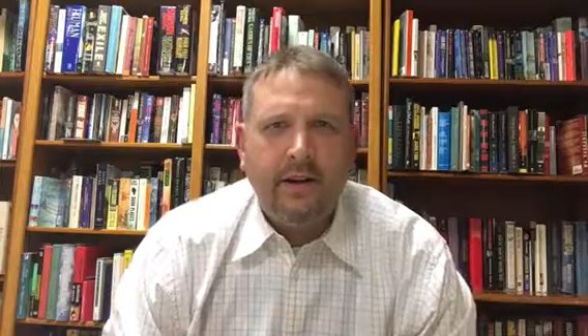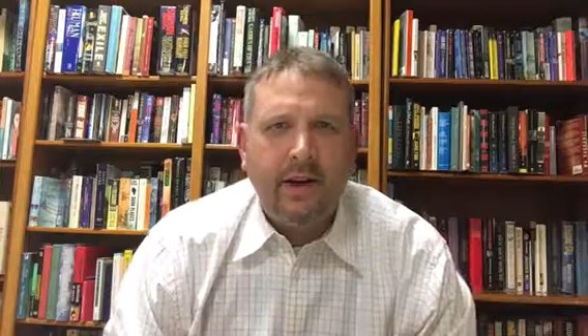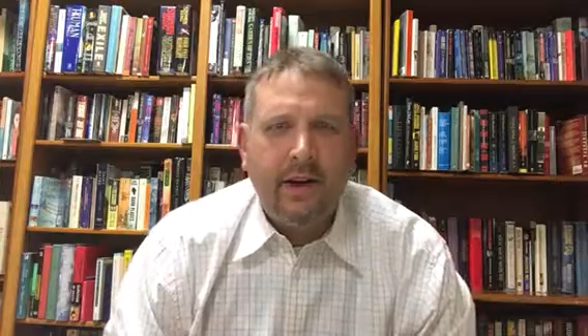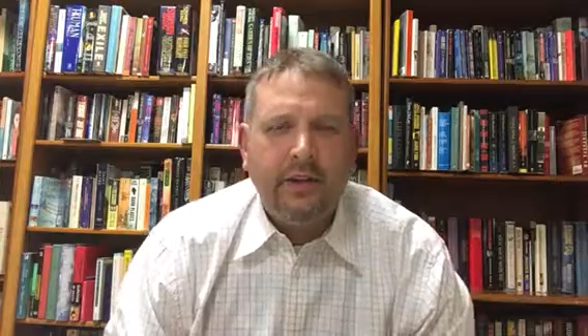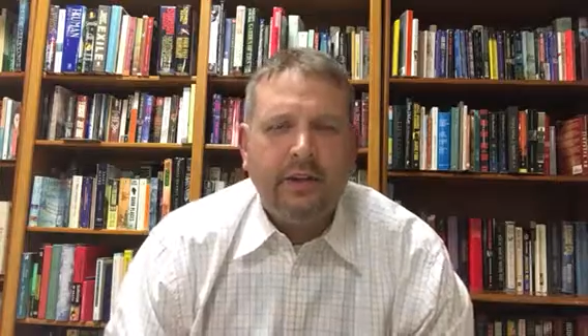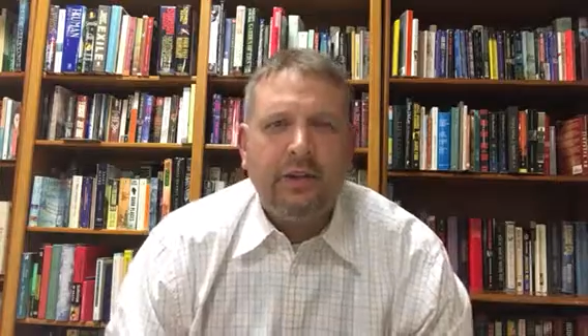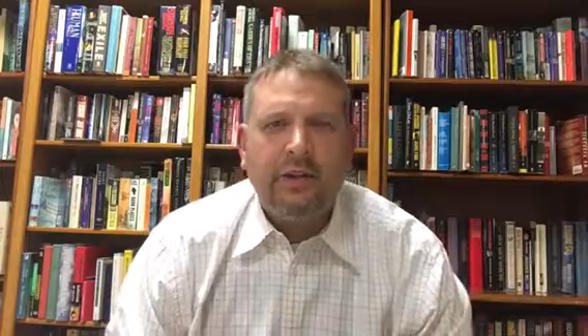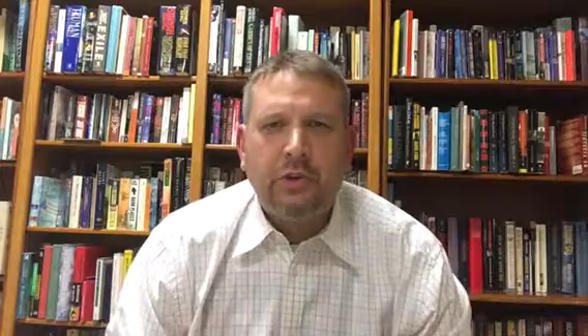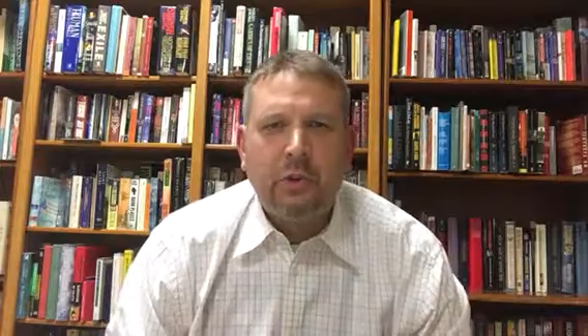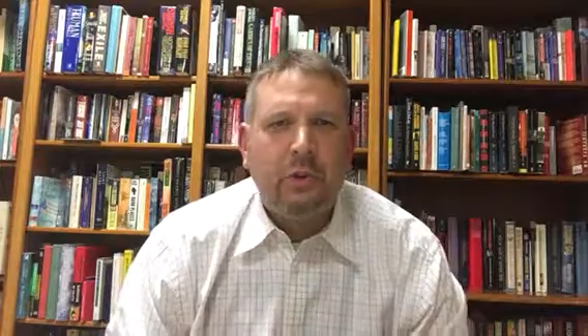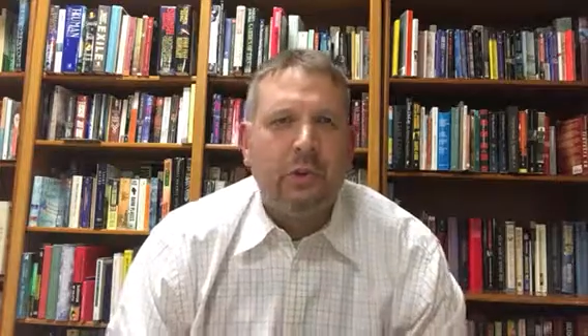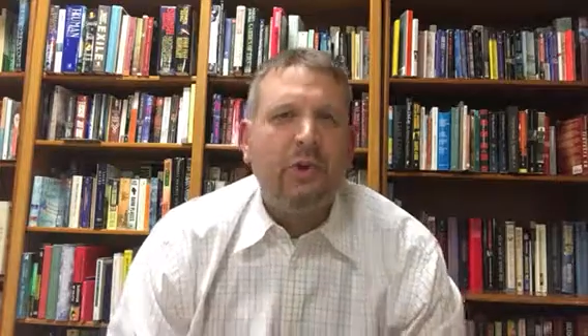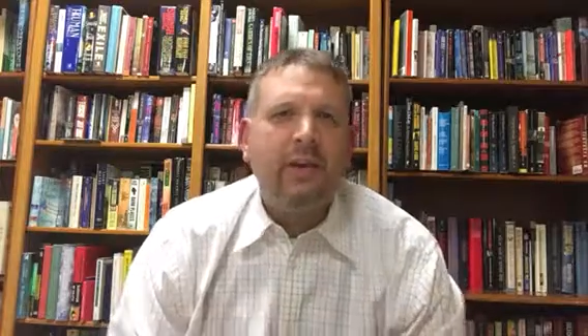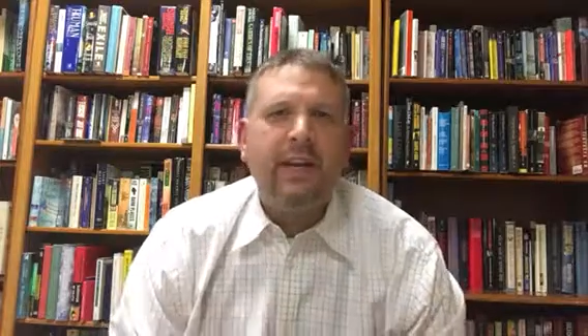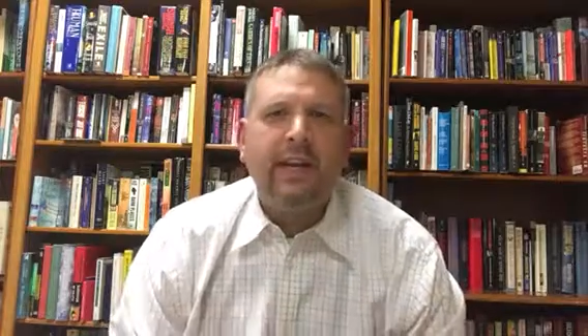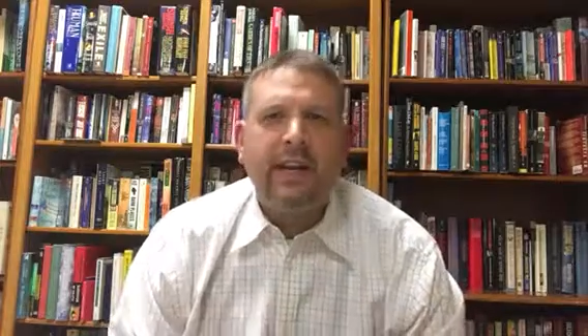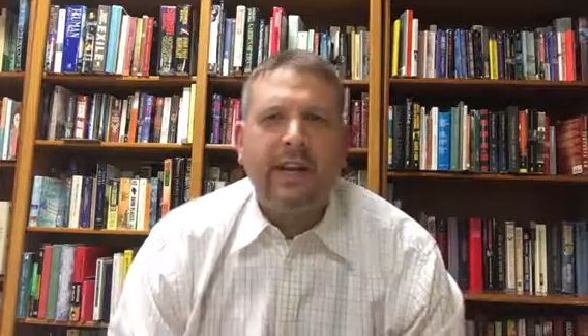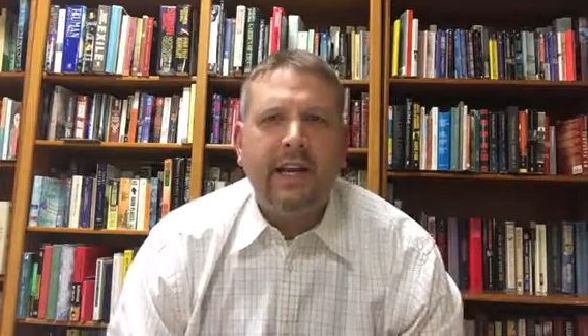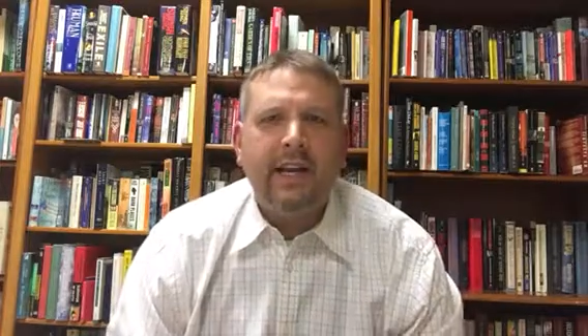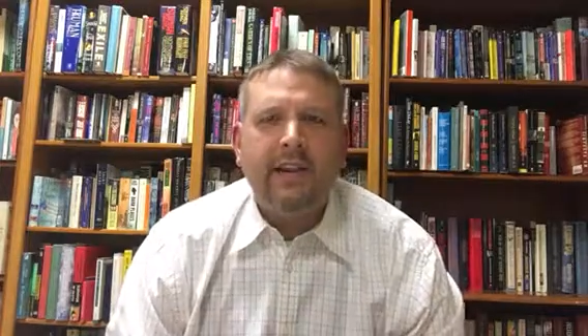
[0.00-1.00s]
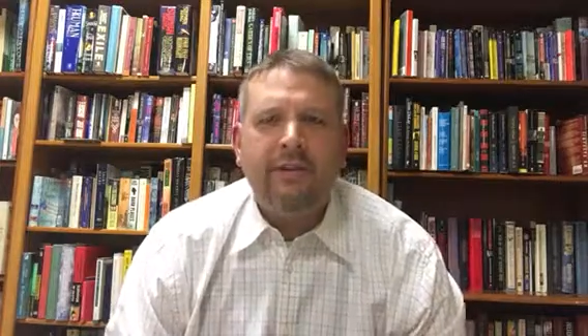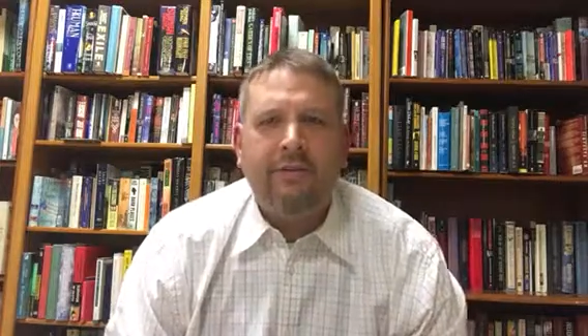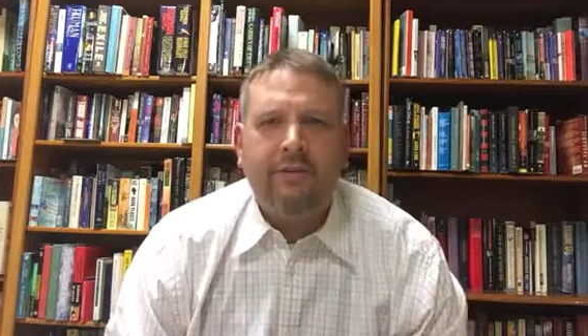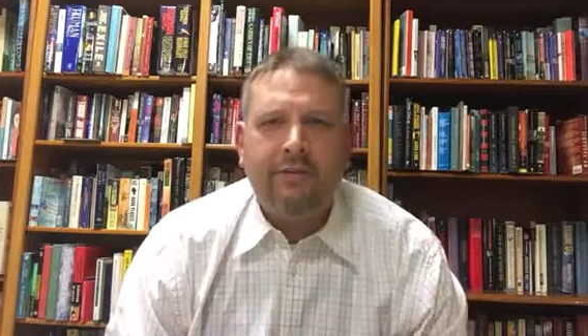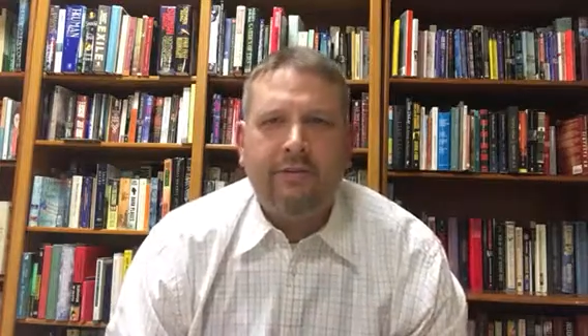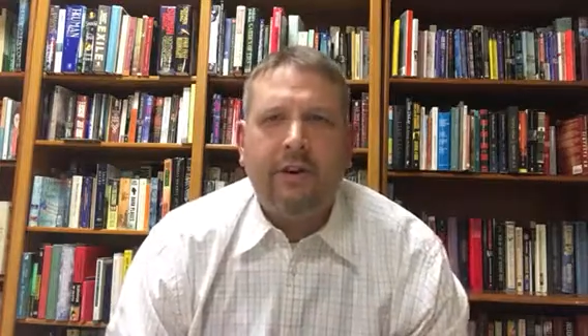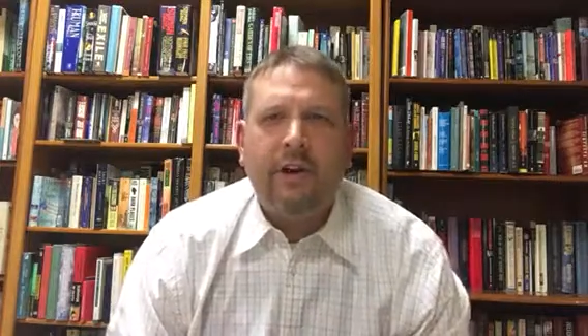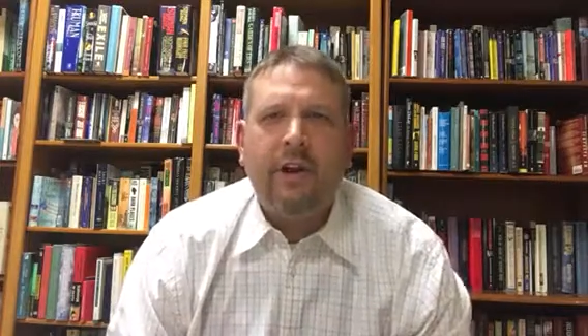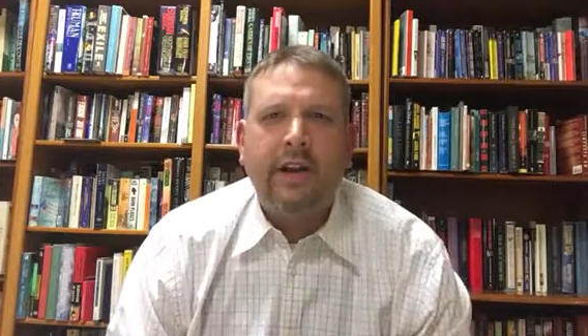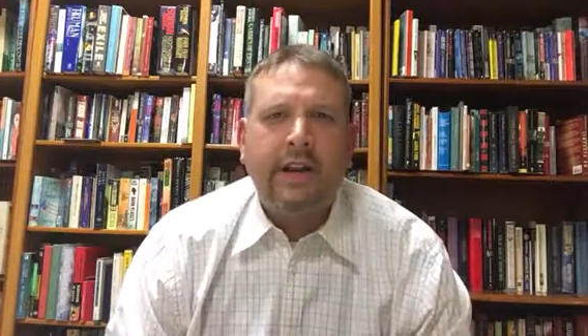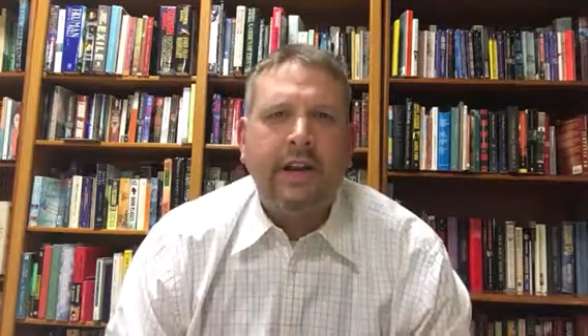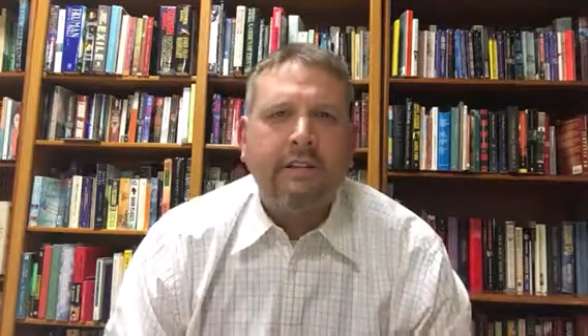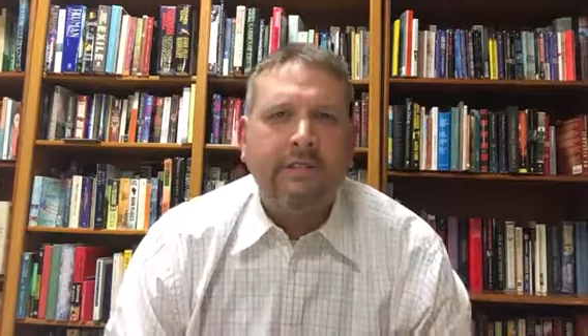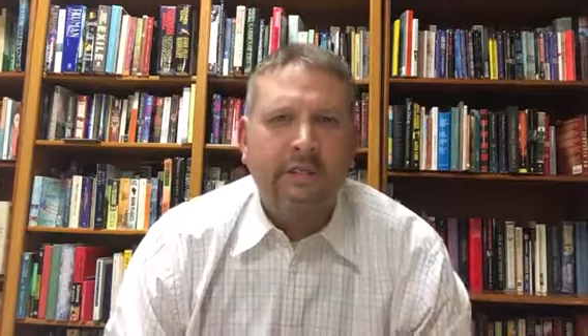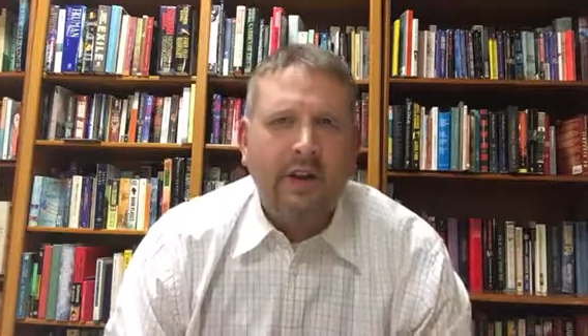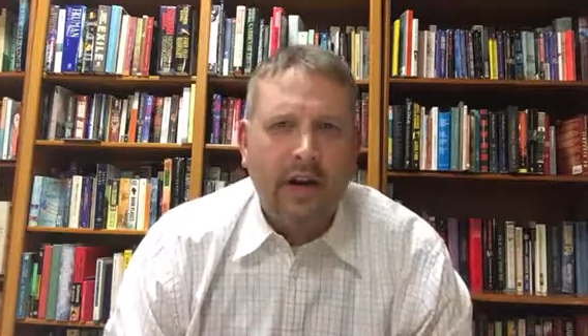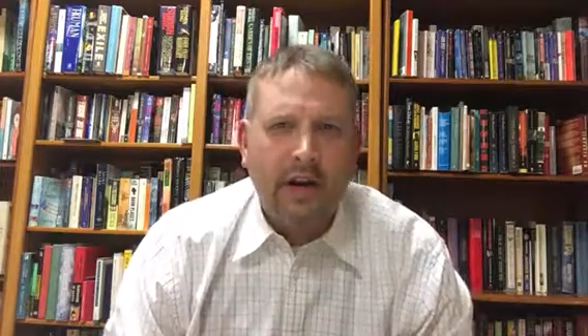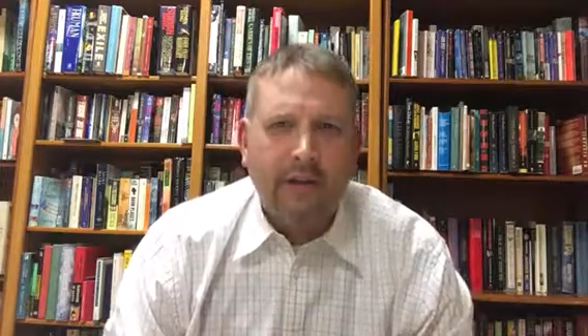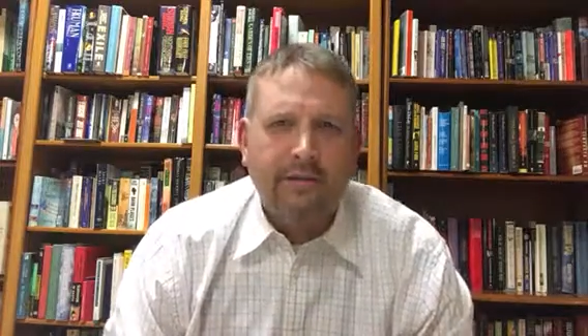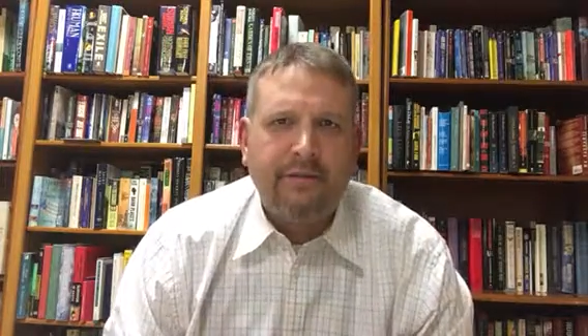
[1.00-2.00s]
adoring and fawning
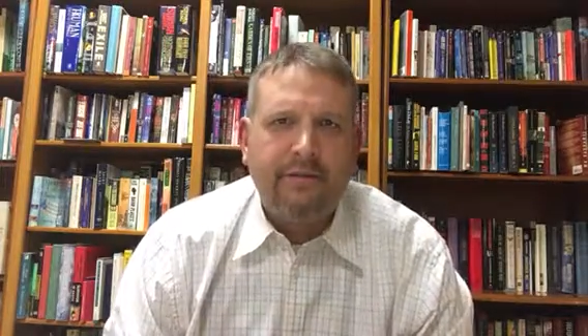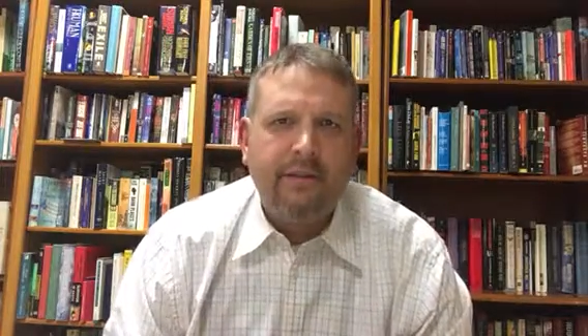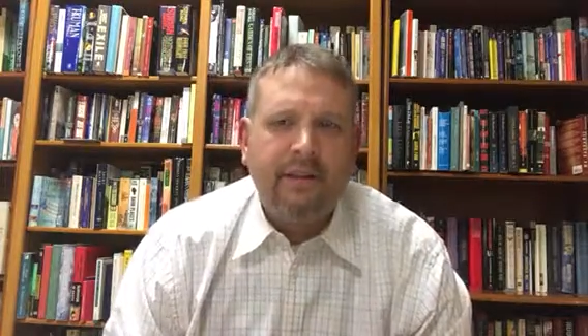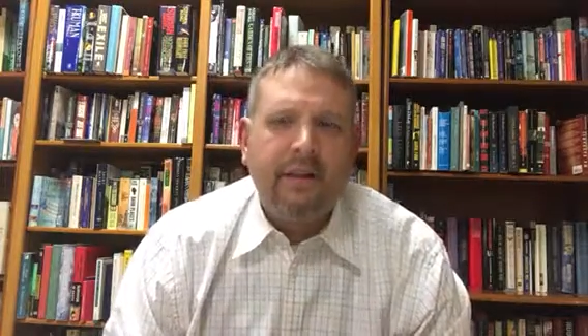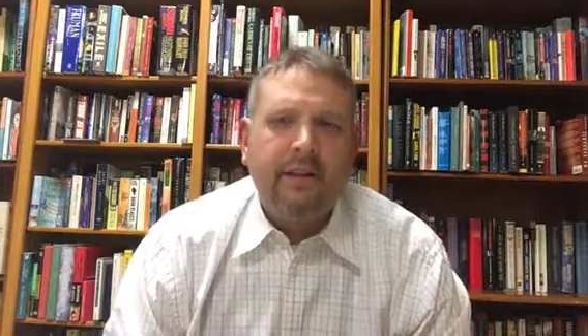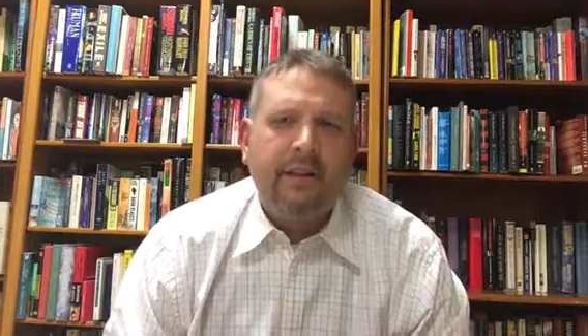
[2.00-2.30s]
love